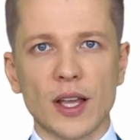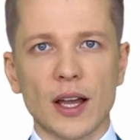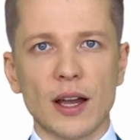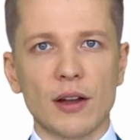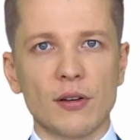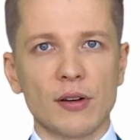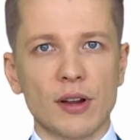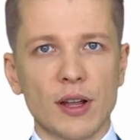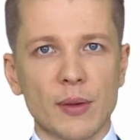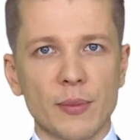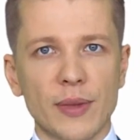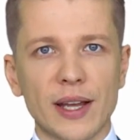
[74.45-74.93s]

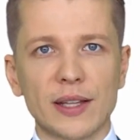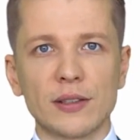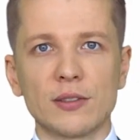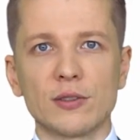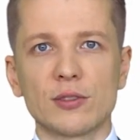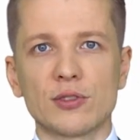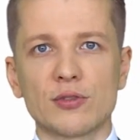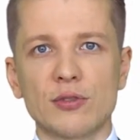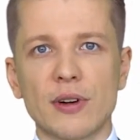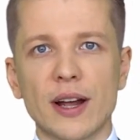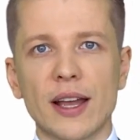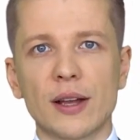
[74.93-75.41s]
I recommend
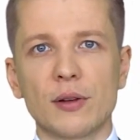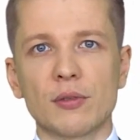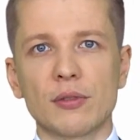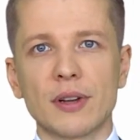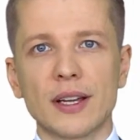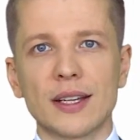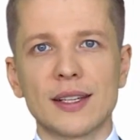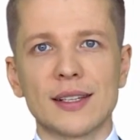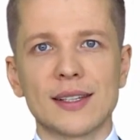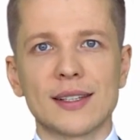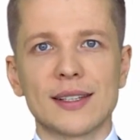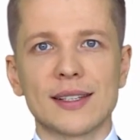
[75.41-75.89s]
you try
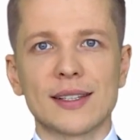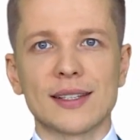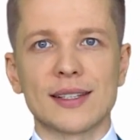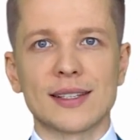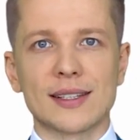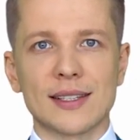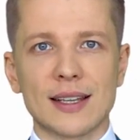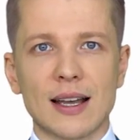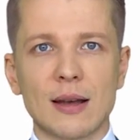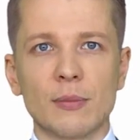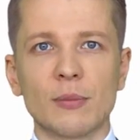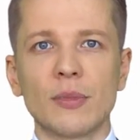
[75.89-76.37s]
creating
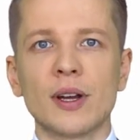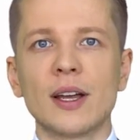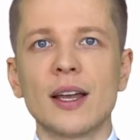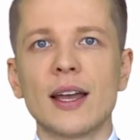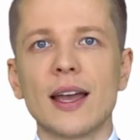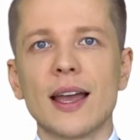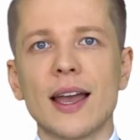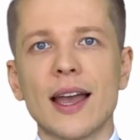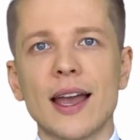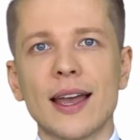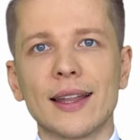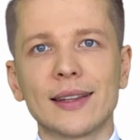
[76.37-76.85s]
some
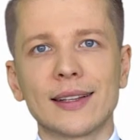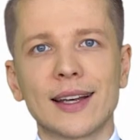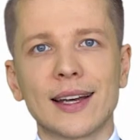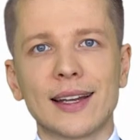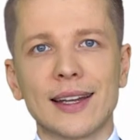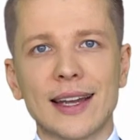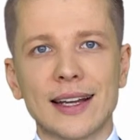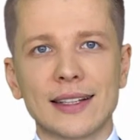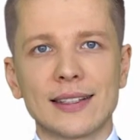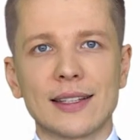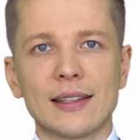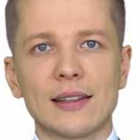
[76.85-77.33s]
and
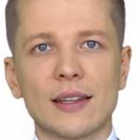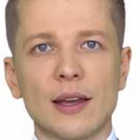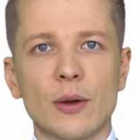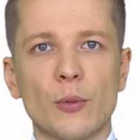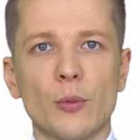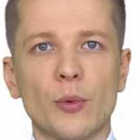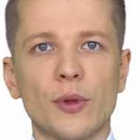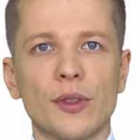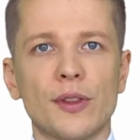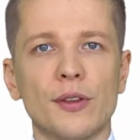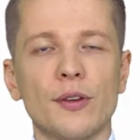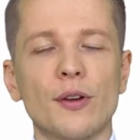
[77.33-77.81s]
connecting
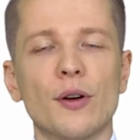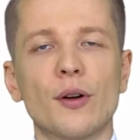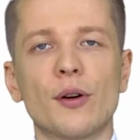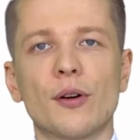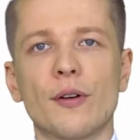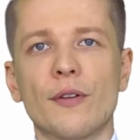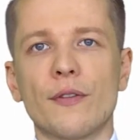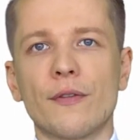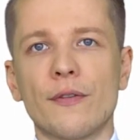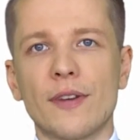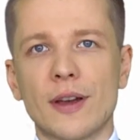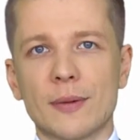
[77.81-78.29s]
them with
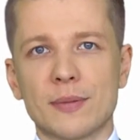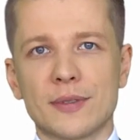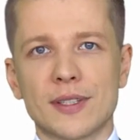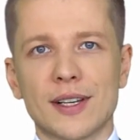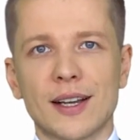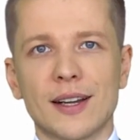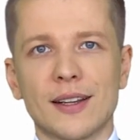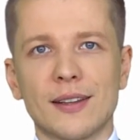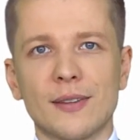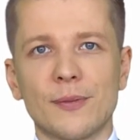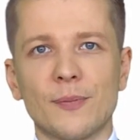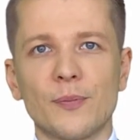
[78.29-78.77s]
your
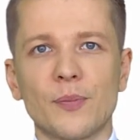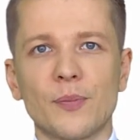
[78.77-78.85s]
website.